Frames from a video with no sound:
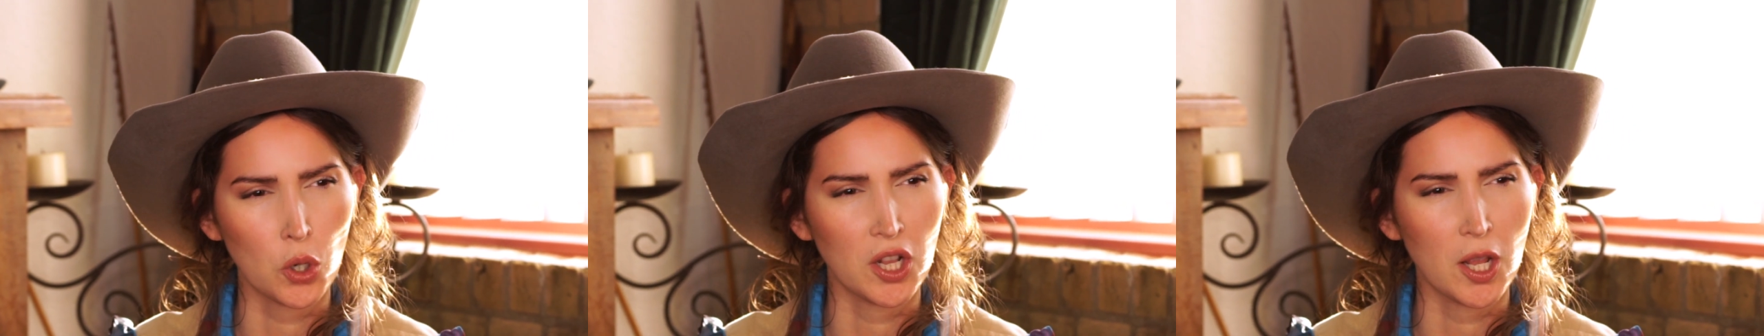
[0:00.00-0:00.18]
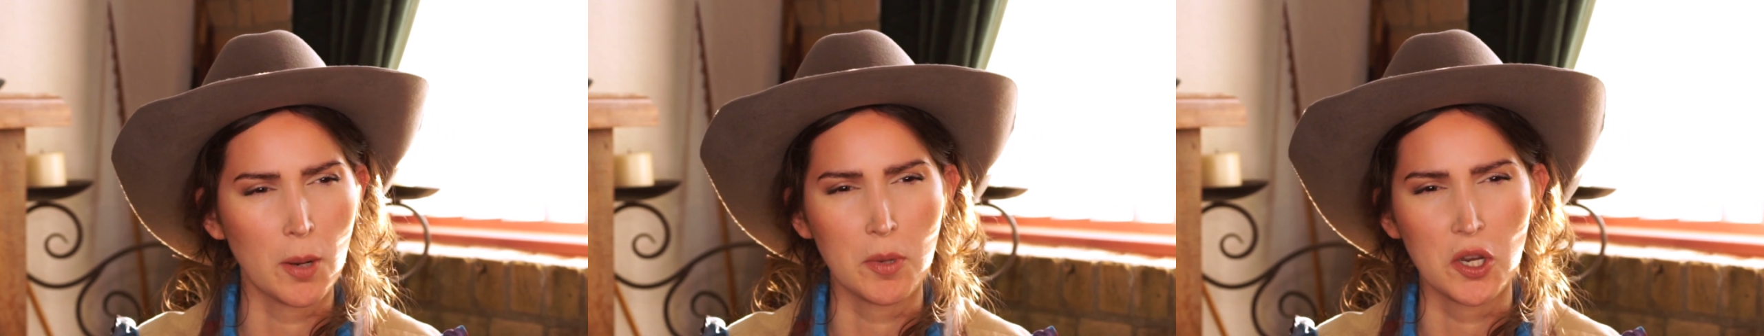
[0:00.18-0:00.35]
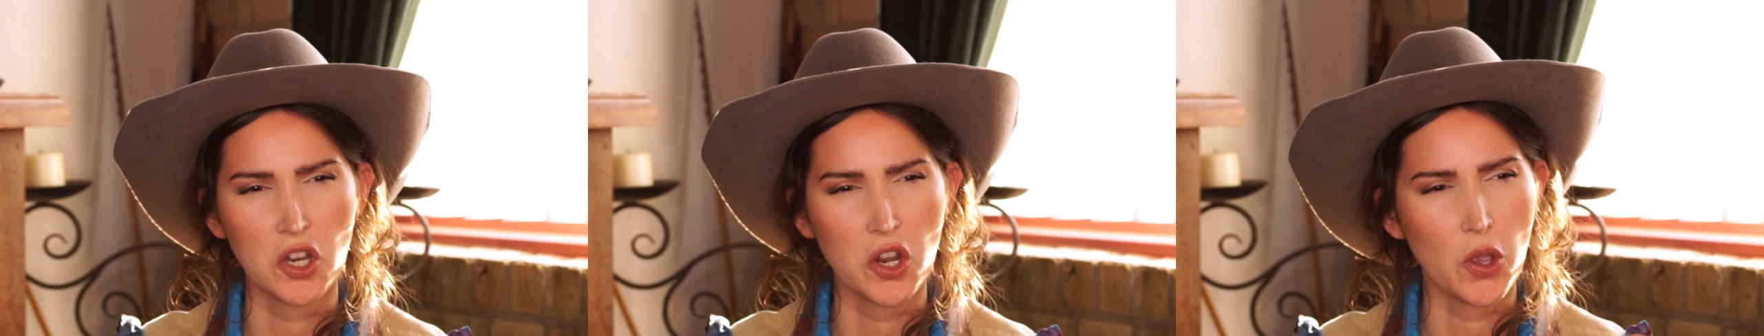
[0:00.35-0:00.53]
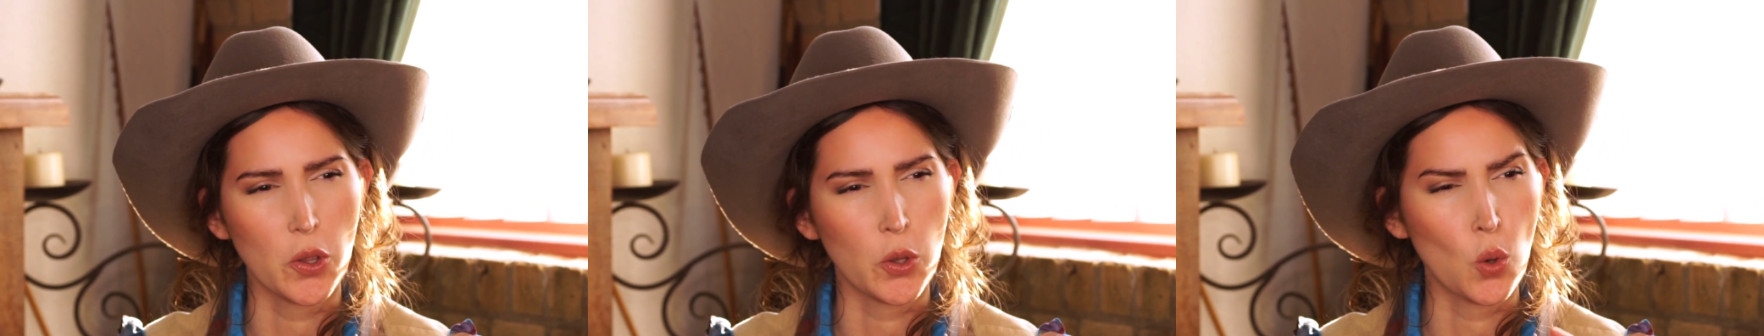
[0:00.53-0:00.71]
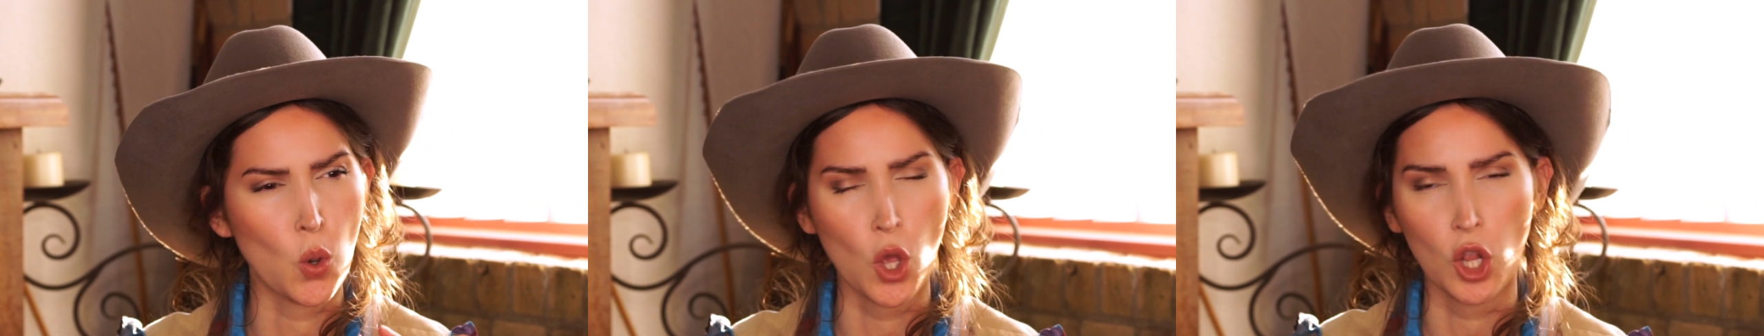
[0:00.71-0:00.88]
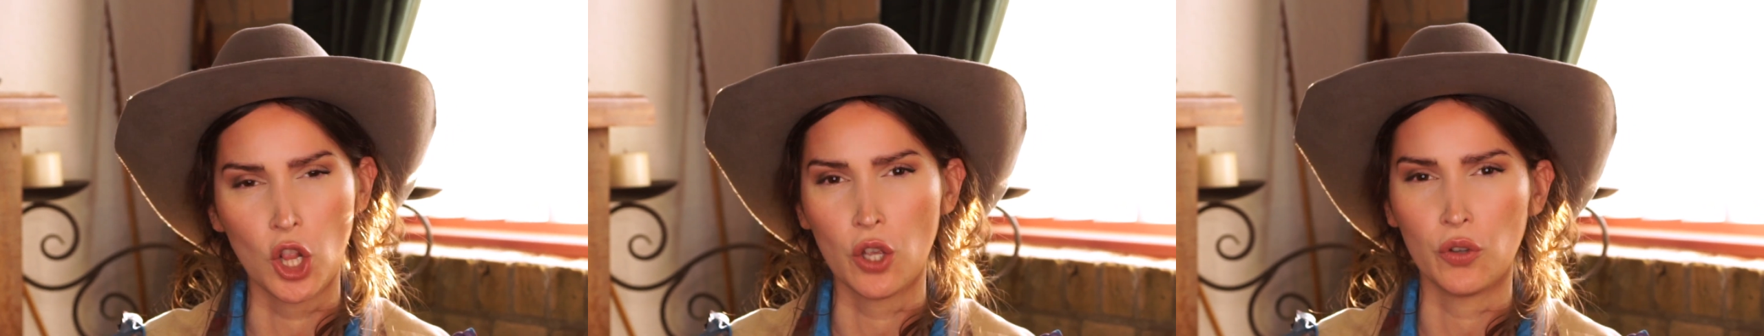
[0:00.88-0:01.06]
Let me tell you, I
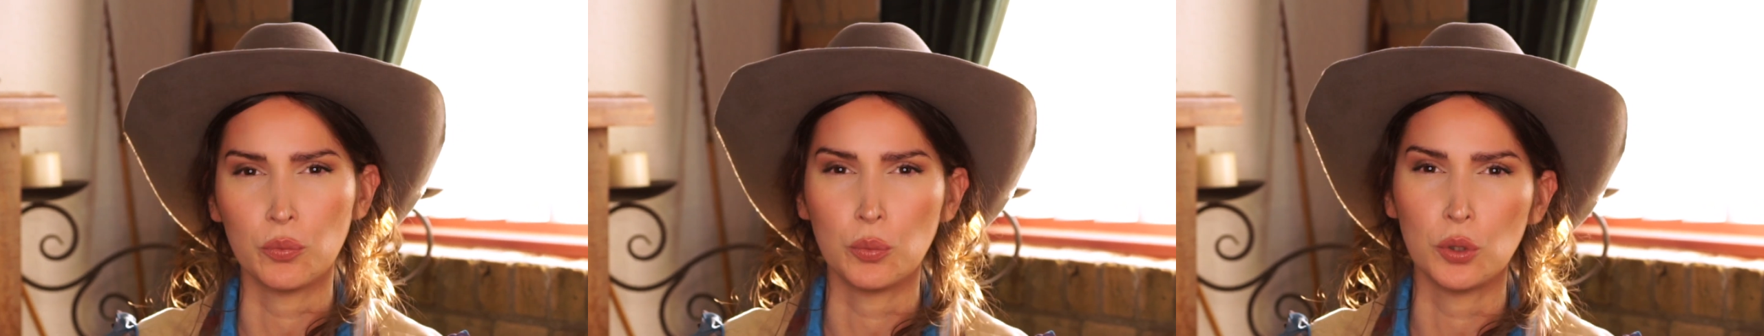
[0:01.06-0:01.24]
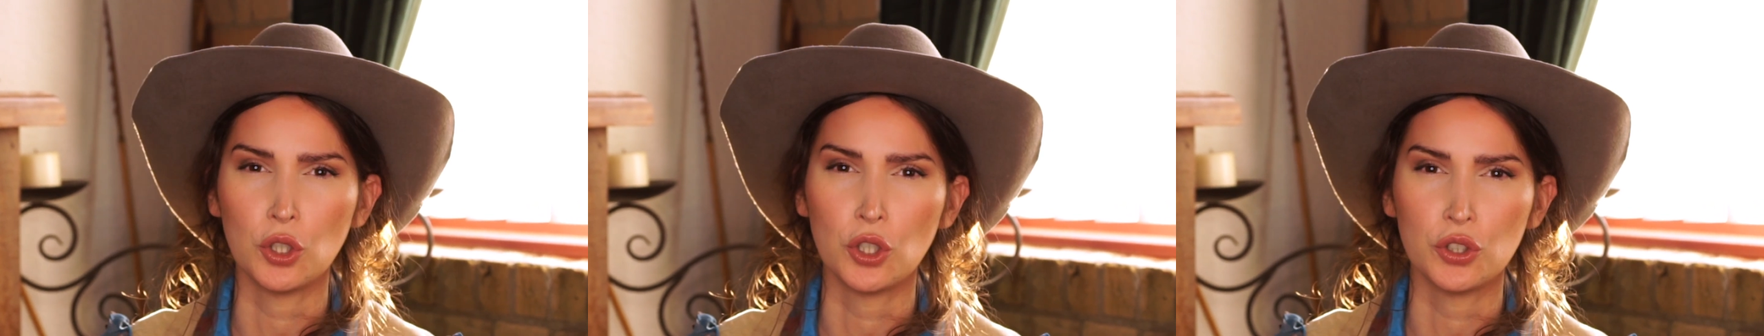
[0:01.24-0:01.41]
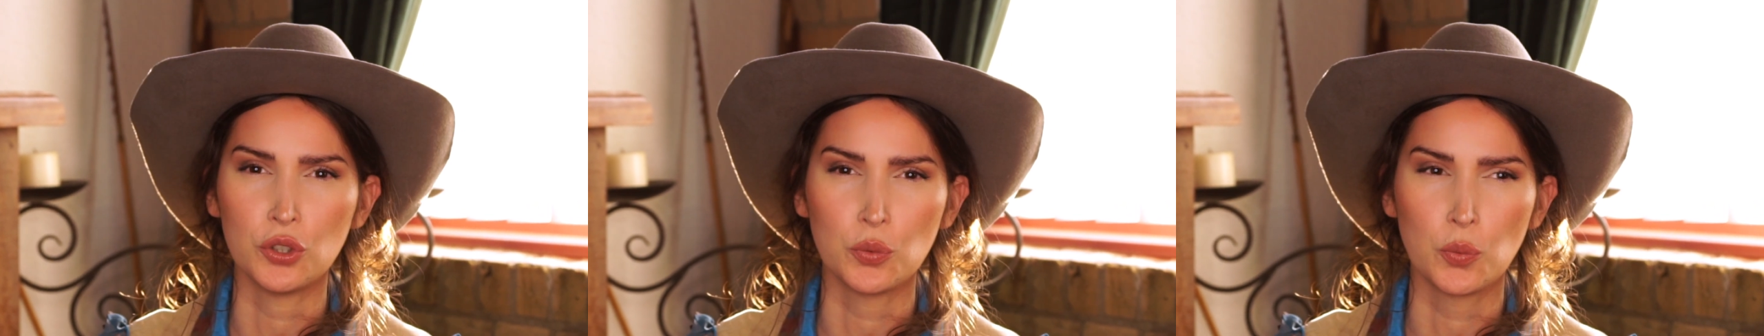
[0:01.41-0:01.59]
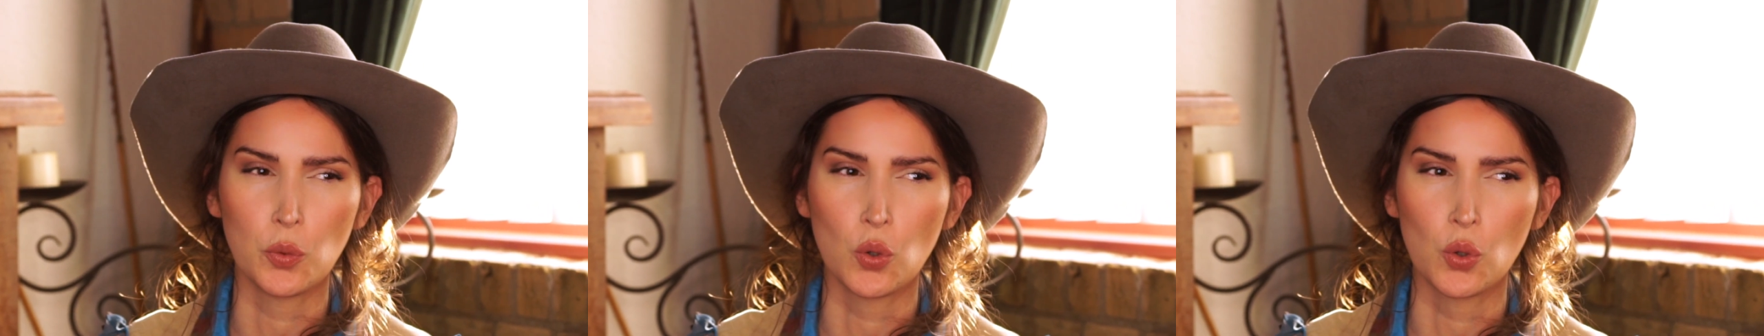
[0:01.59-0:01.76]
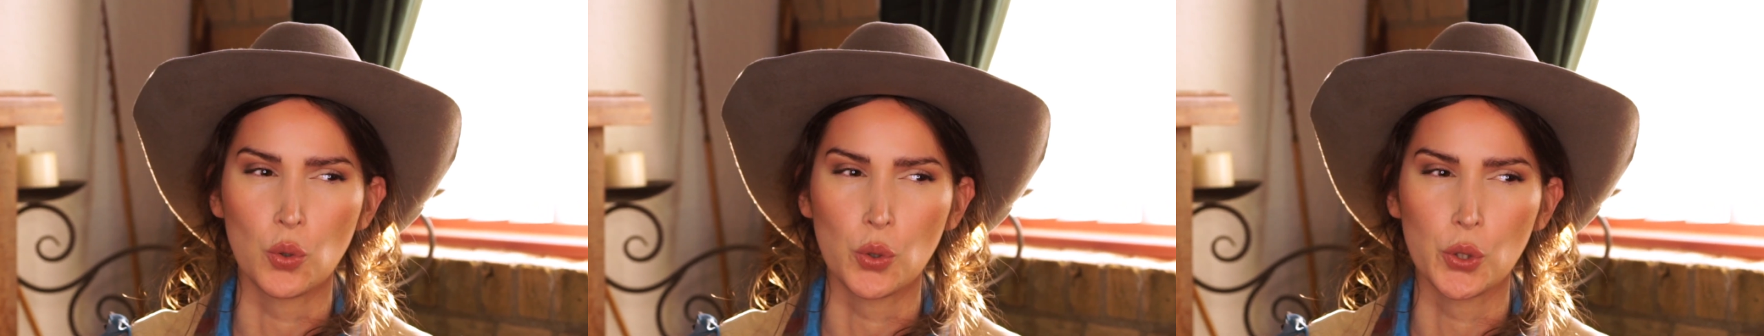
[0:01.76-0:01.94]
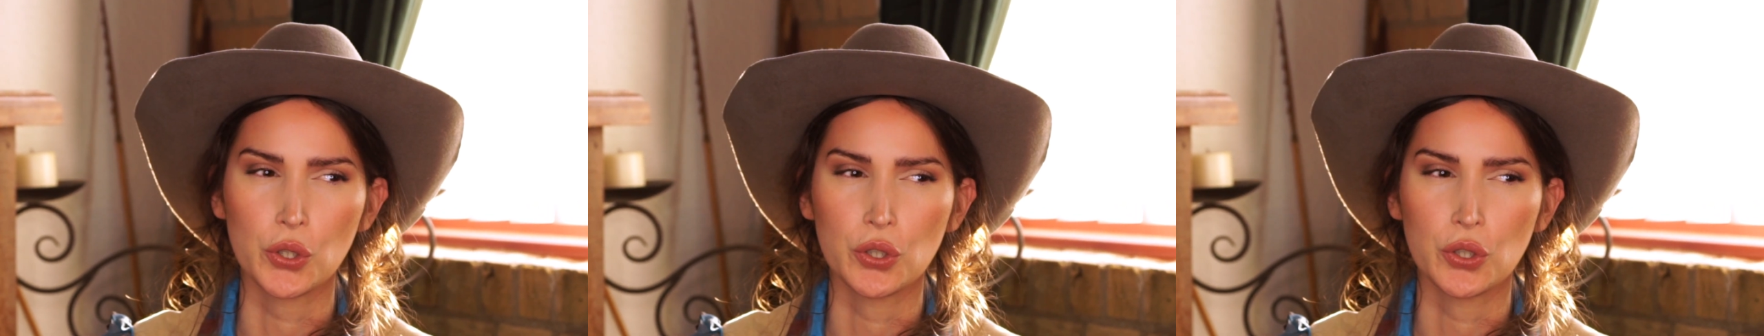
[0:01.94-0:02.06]
love Bloodsport.